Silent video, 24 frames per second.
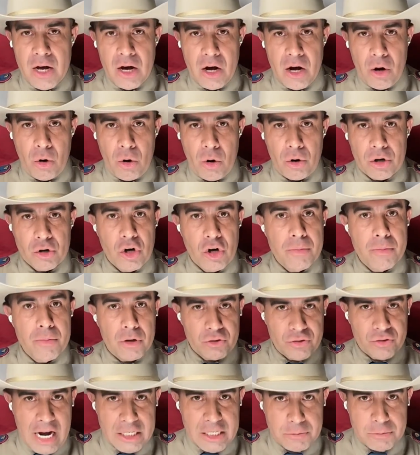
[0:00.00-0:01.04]
or criminal
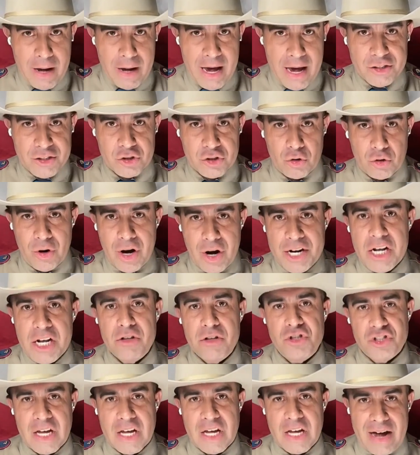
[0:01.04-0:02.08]
trespass or any other
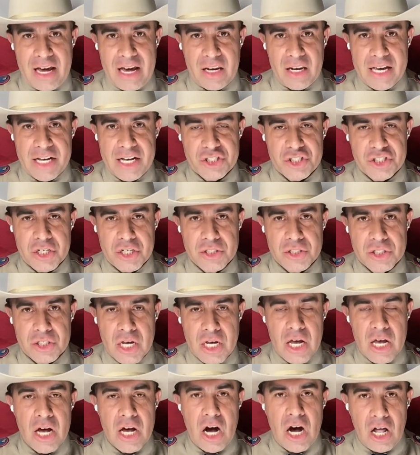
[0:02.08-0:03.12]
state violations
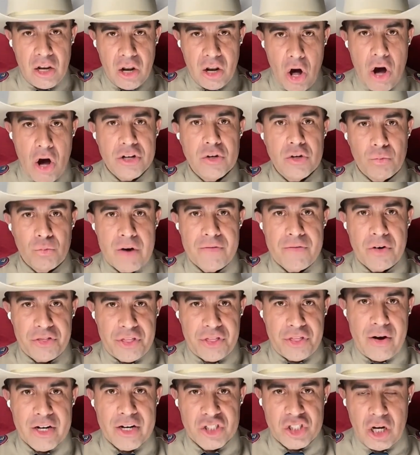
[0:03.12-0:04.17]
along the river
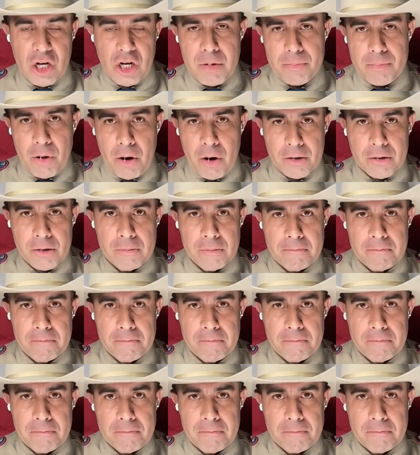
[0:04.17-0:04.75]
there at Shelby Park.